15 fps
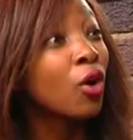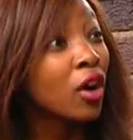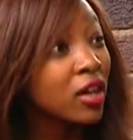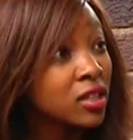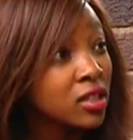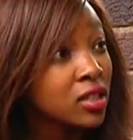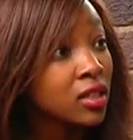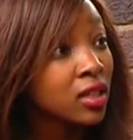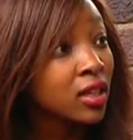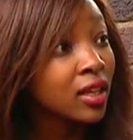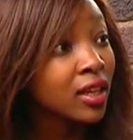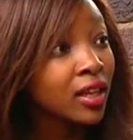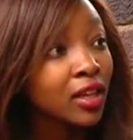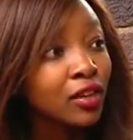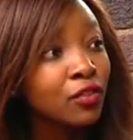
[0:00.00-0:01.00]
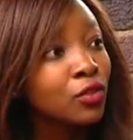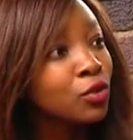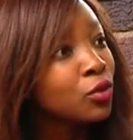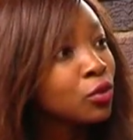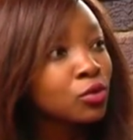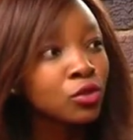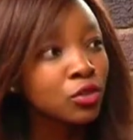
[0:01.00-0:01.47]
God, if you
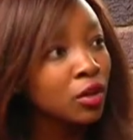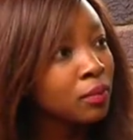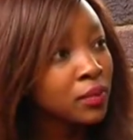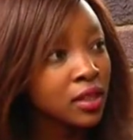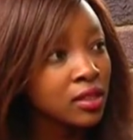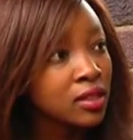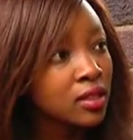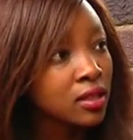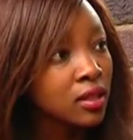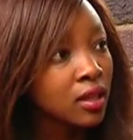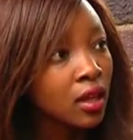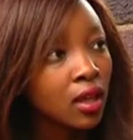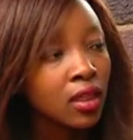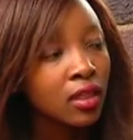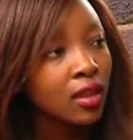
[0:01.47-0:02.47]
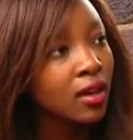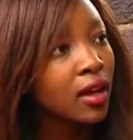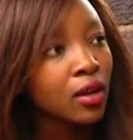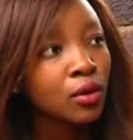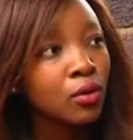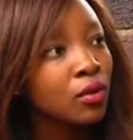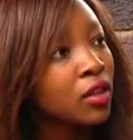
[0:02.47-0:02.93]
don't stop this, then
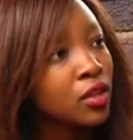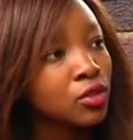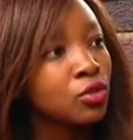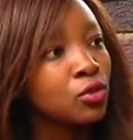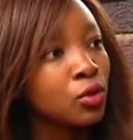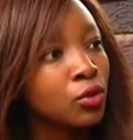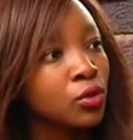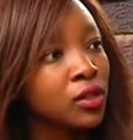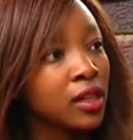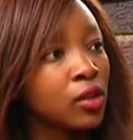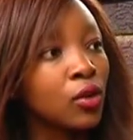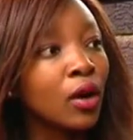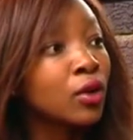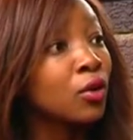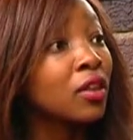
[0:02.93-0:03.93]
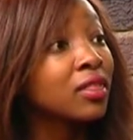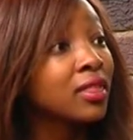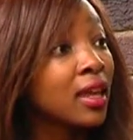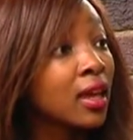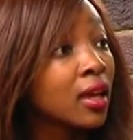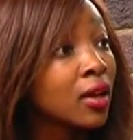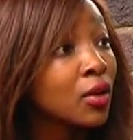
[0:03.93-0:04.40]
I know that you are not
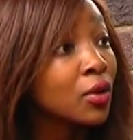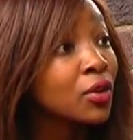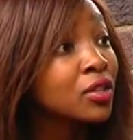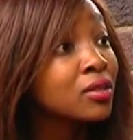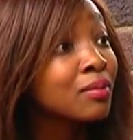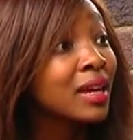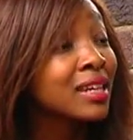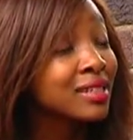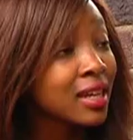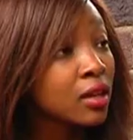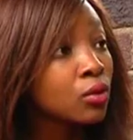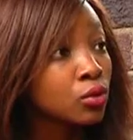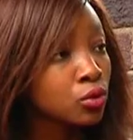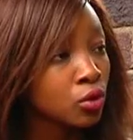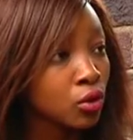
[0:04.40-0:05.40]
there. Because my dad I